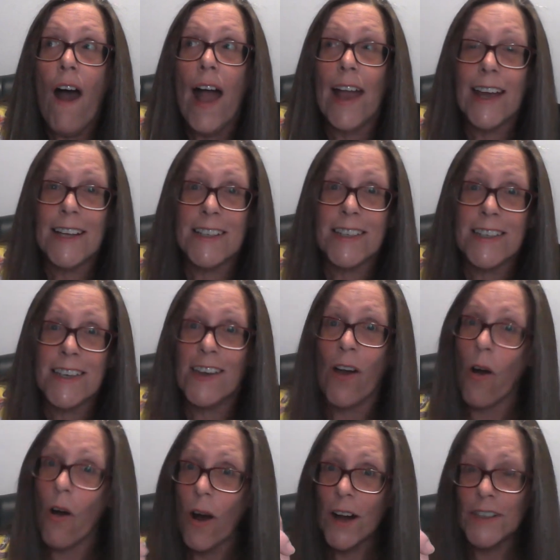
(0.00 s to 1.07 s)
It's
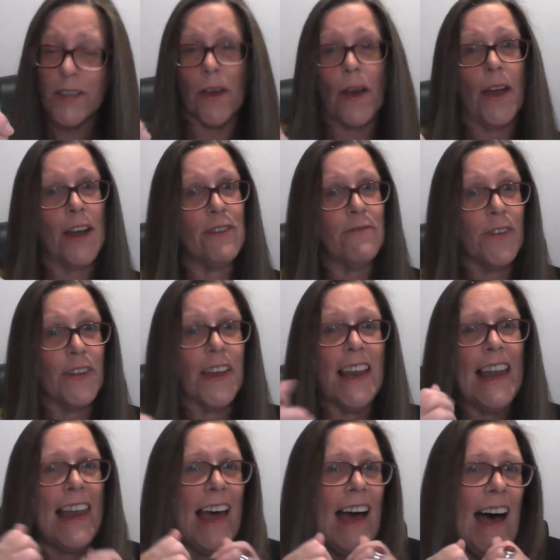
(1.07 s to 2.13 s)
your turn for
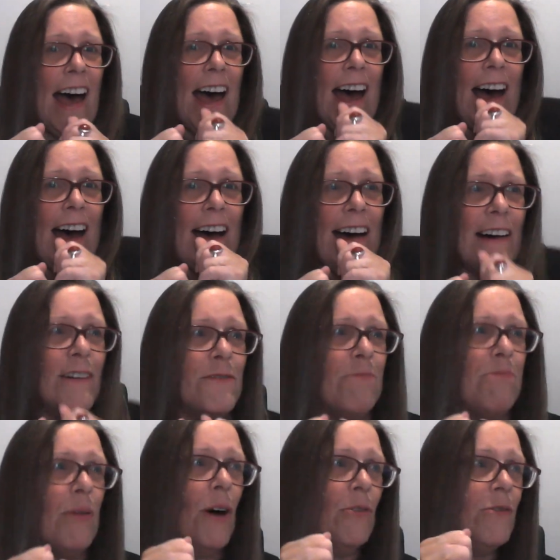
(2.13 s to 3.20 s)
the
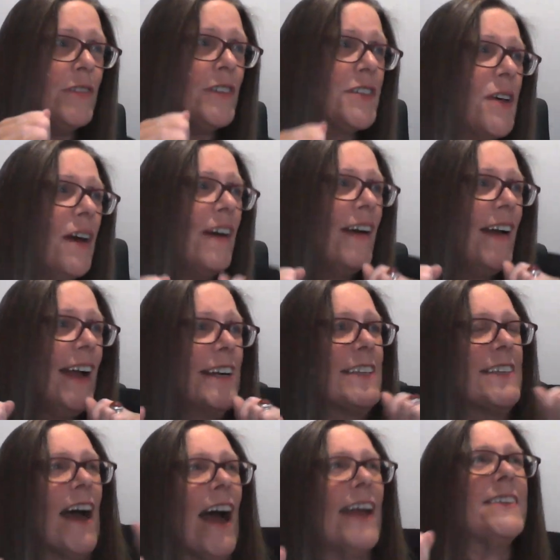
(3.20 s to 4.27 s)
love boat.
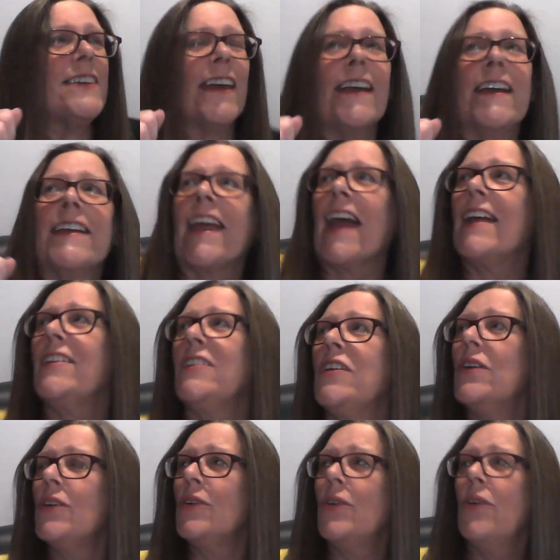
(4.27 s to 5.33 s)
Exciting
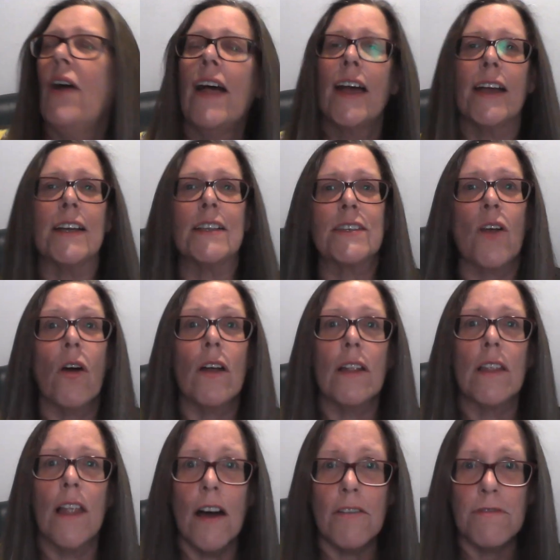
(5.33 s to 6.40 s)
menu. It's your
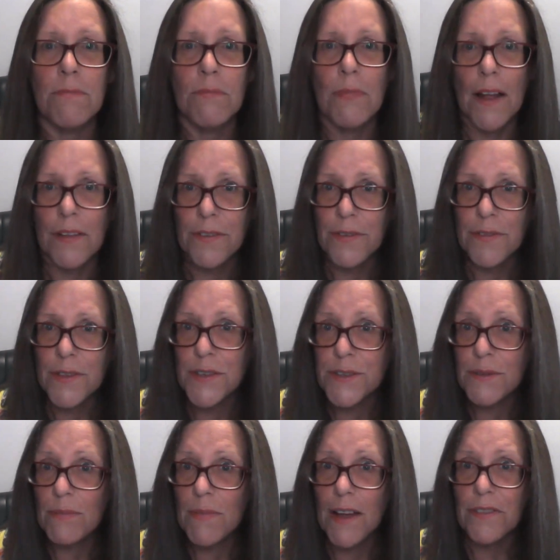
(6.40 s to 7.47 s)
love month
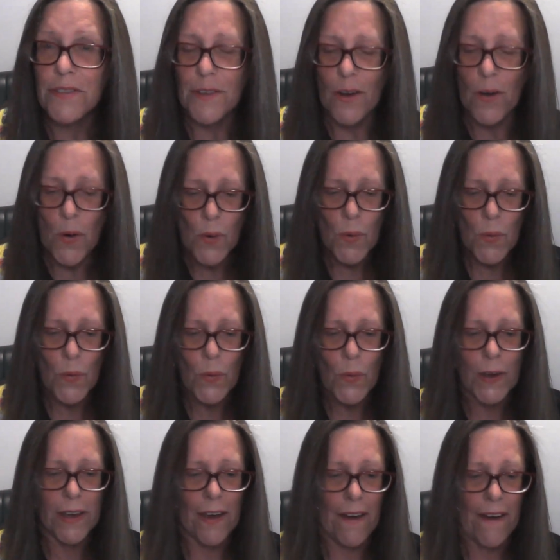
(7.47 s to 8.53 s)
this month. Oh,
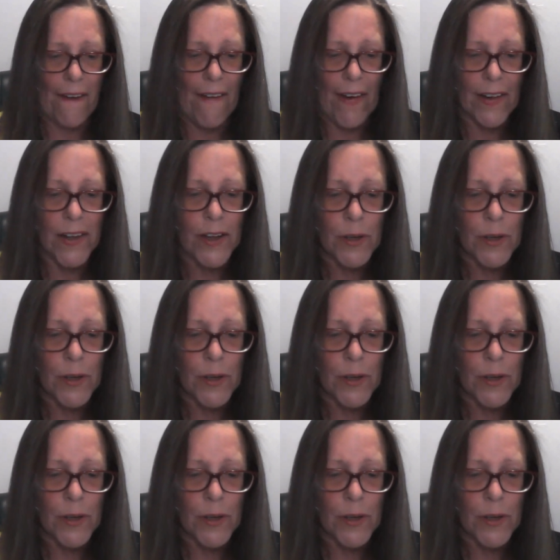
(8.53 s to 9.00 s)
yeah.